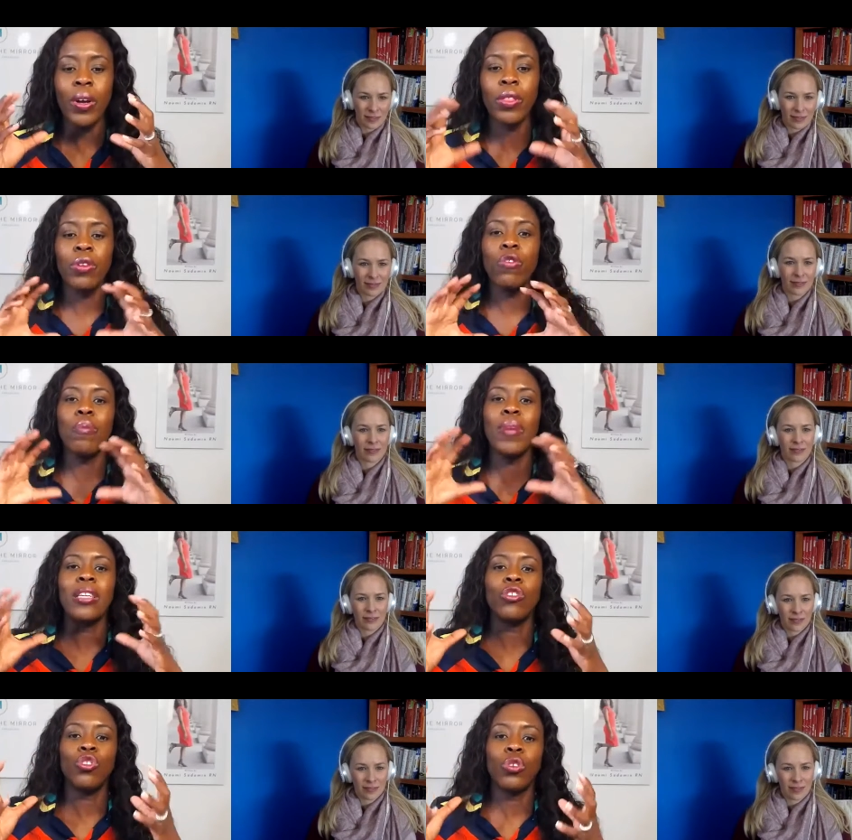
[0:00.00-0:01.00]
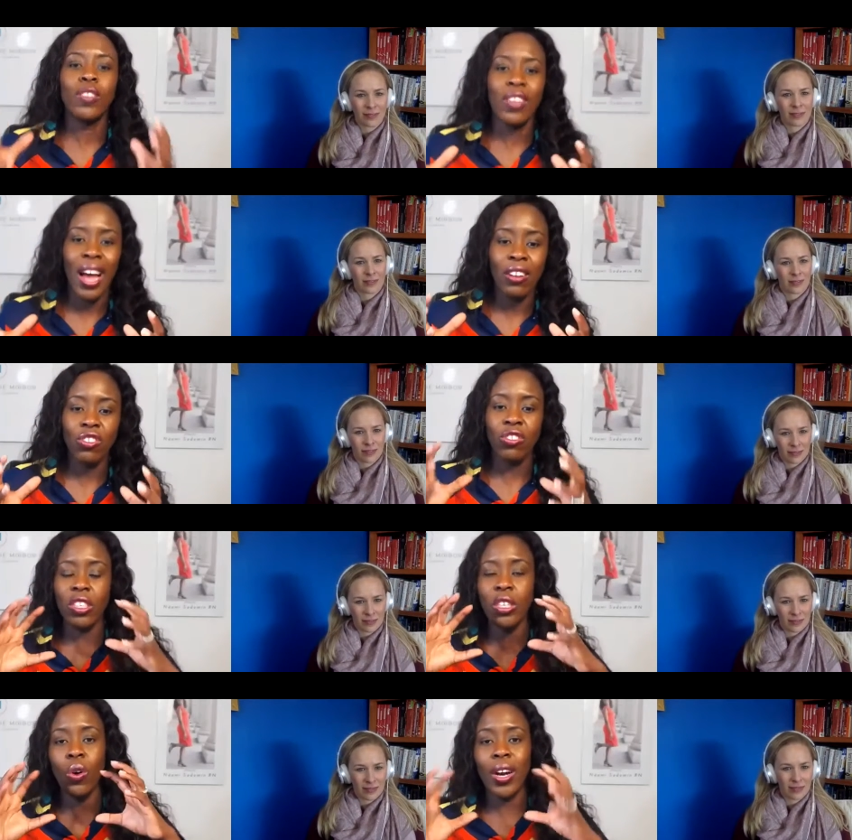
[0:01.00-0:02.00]
Speaker 1: you've made the choice consciously
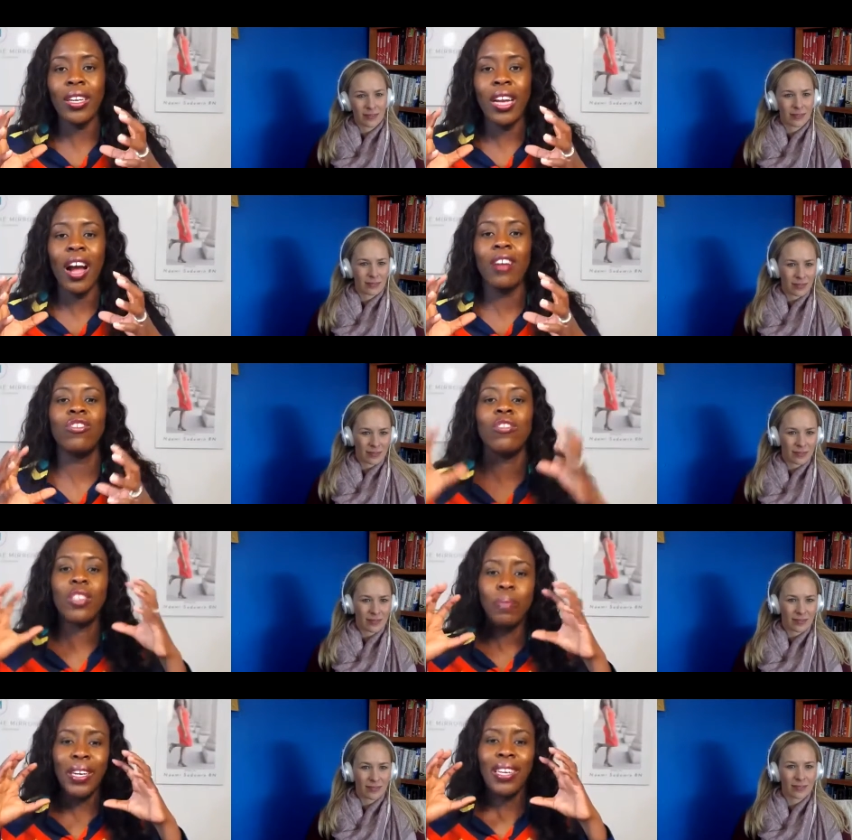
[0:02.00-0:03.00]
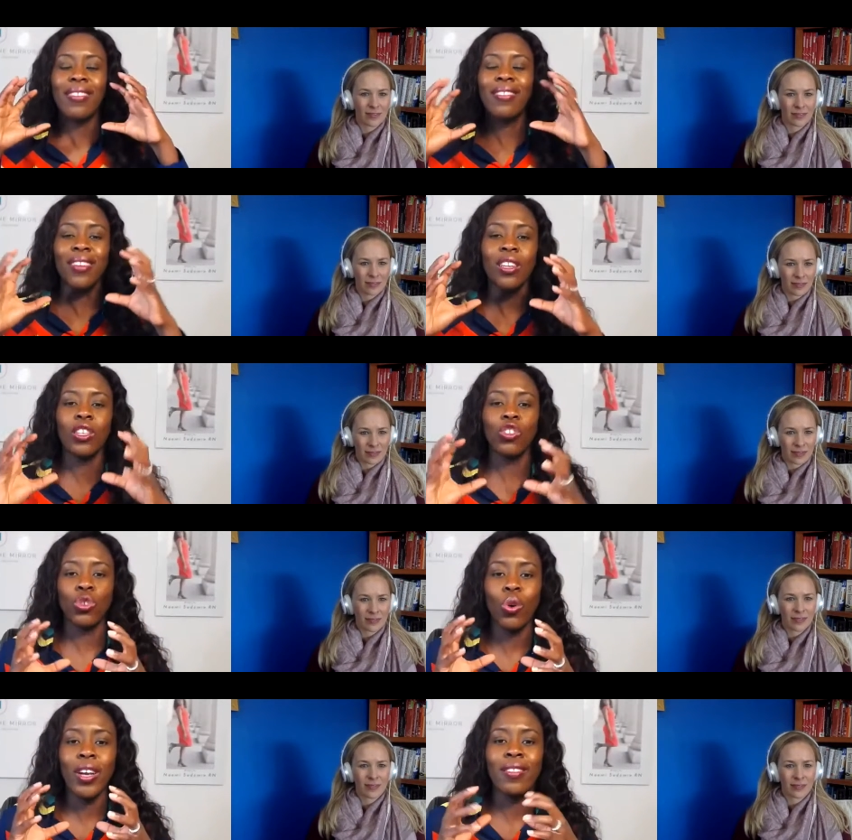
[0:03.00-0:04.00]
or unconsciously, but it's still a
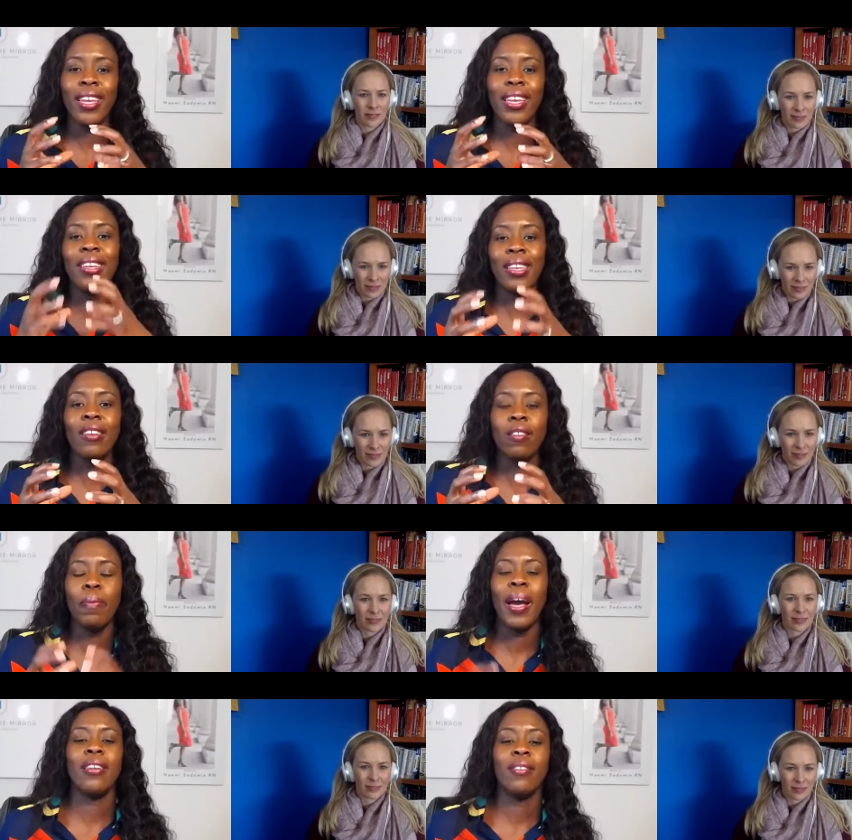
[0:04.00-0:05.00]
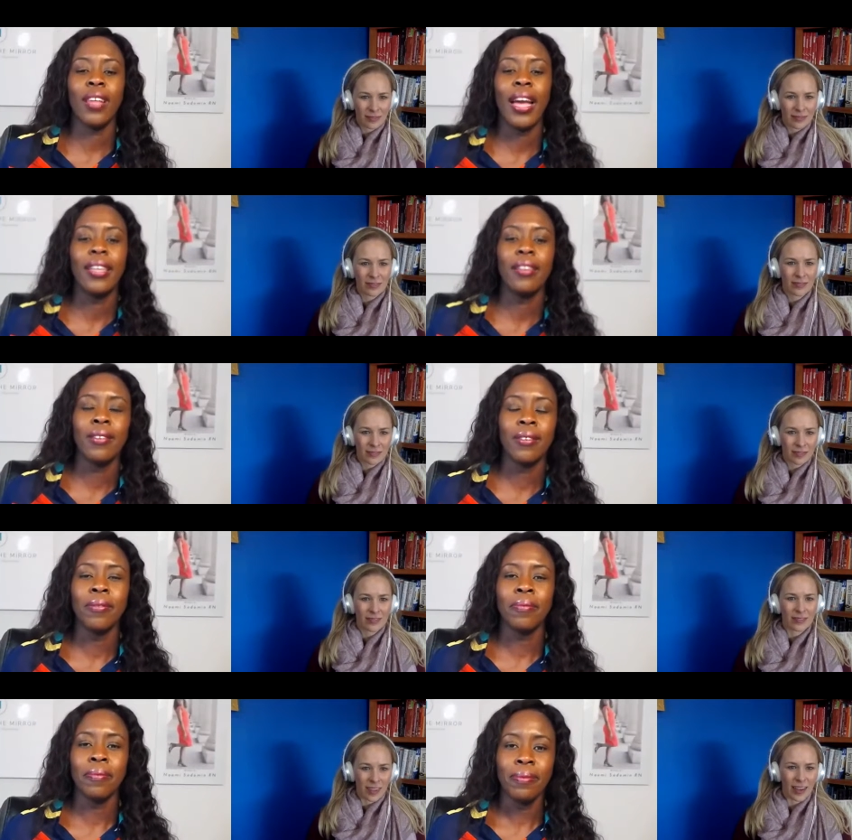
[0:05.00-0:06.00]
choice and it is by design.
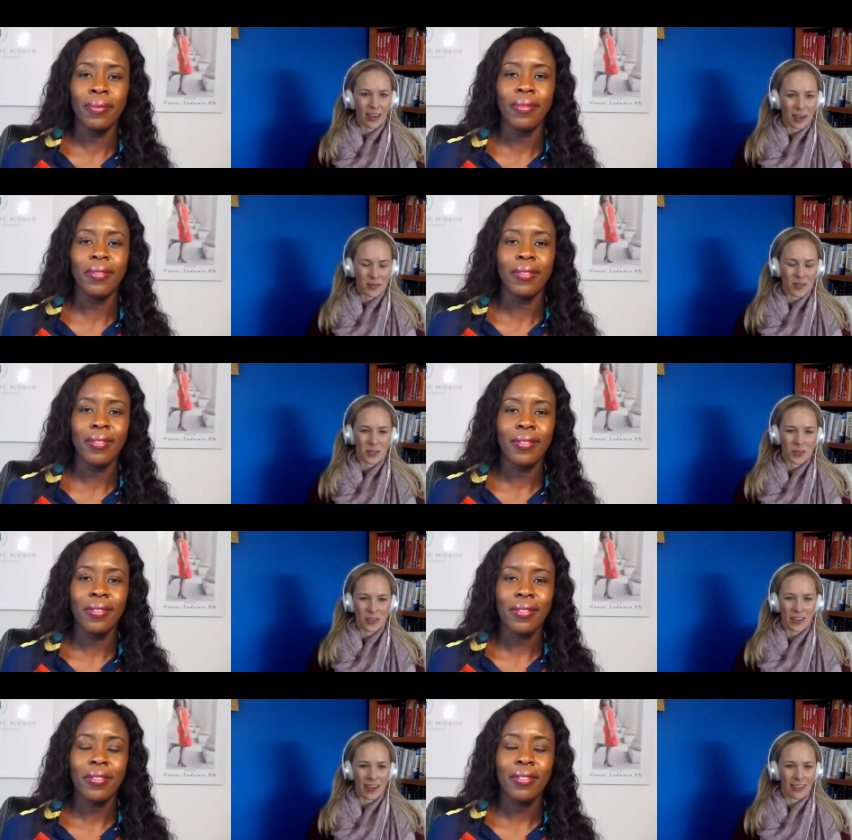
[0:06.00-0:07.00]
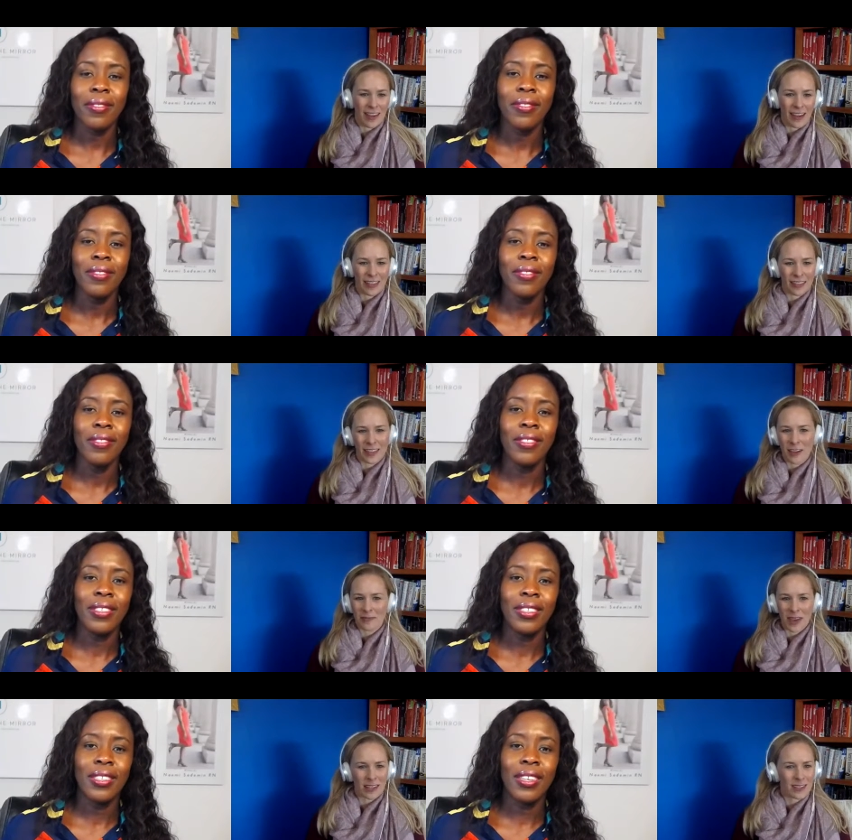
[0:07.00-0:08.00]
Speaker 2: Yeah, absolutely. And I think that
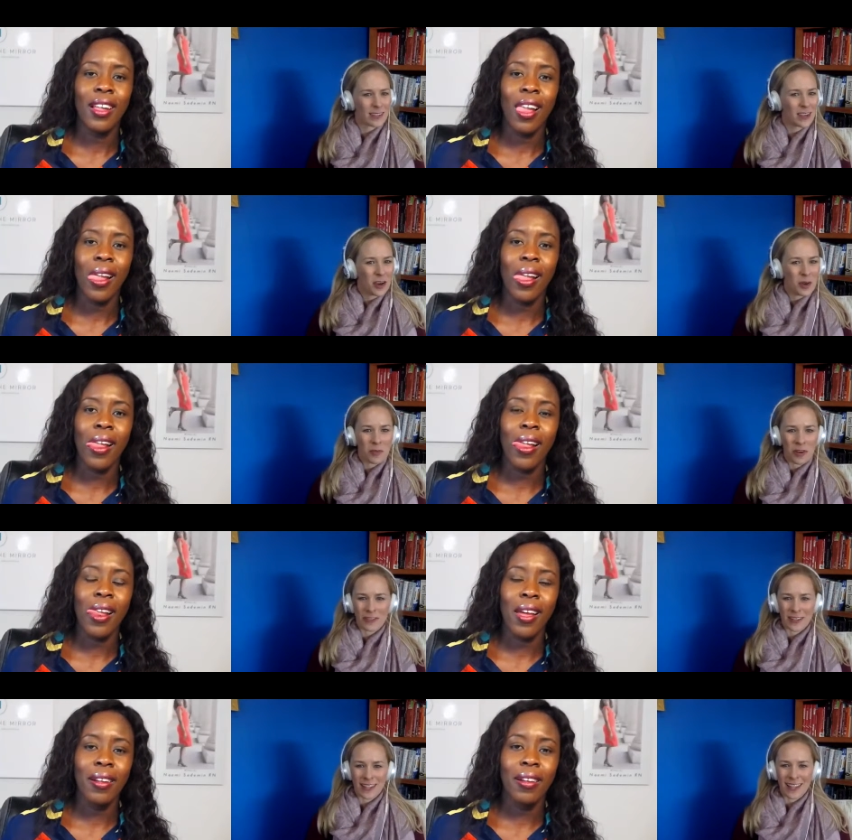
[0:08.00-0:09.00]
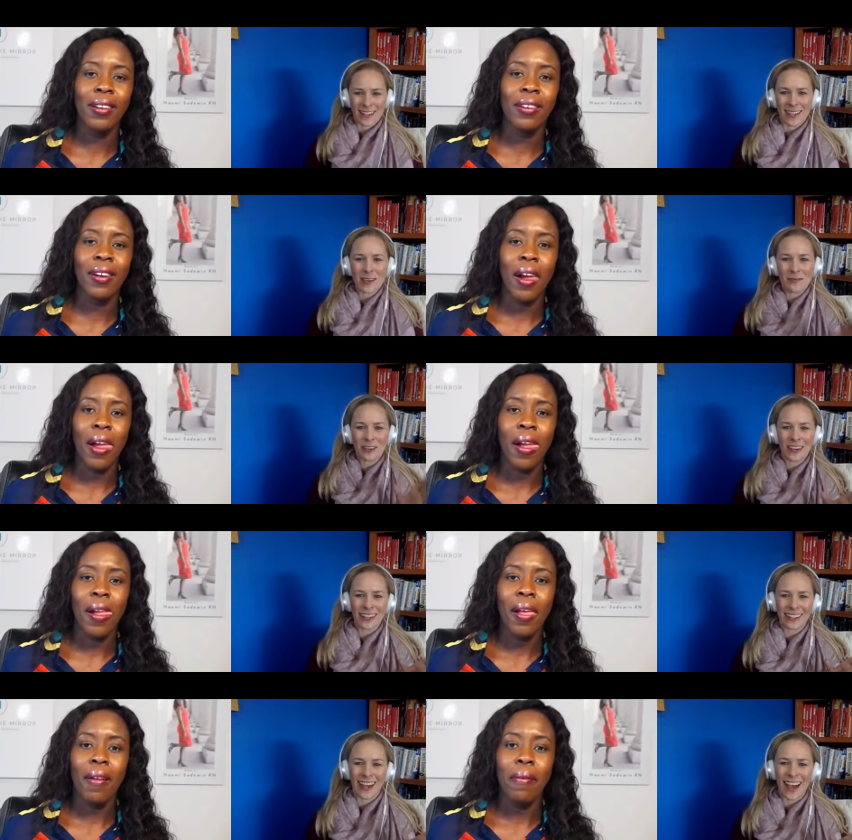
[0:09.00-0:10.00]
makes perfect sense. I keep
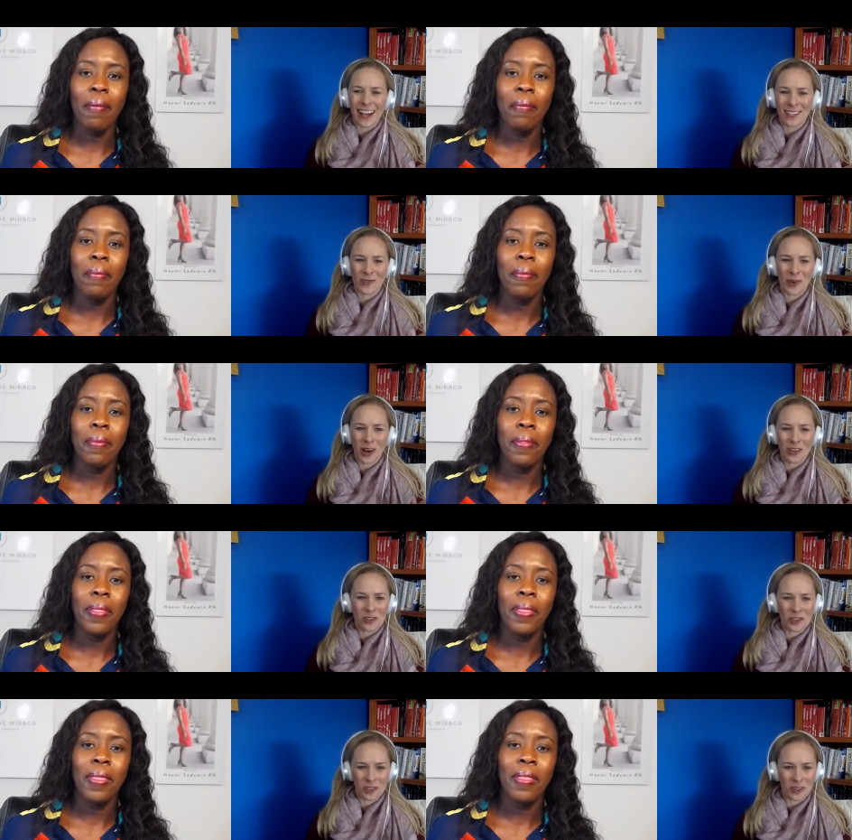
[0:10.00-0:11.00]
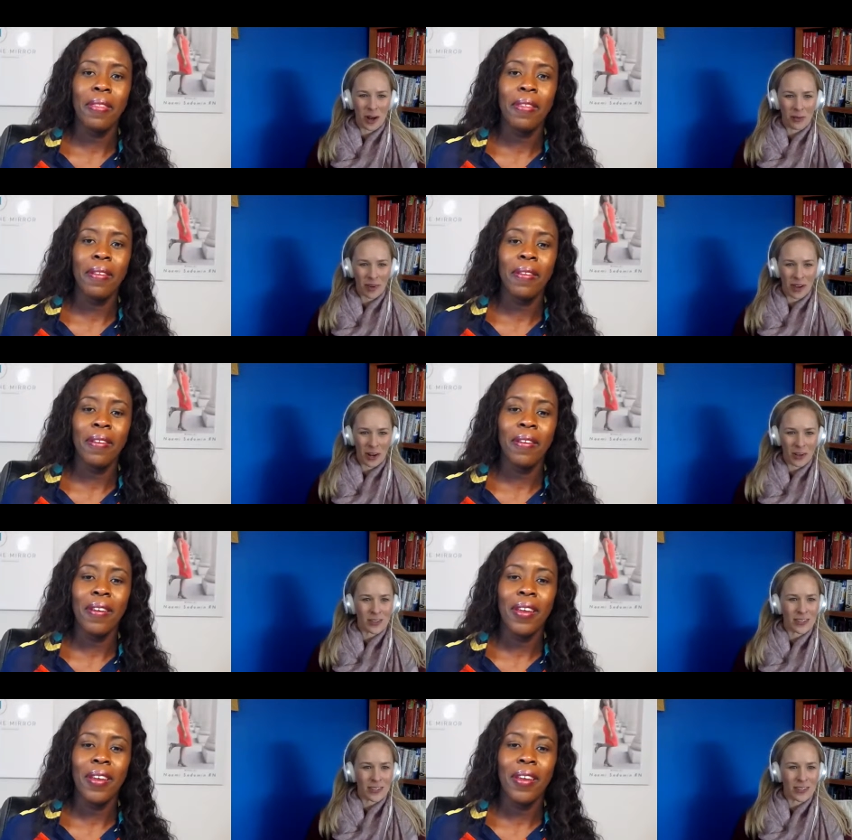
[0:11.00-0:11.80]
forgetting to ask where you grew up. I know you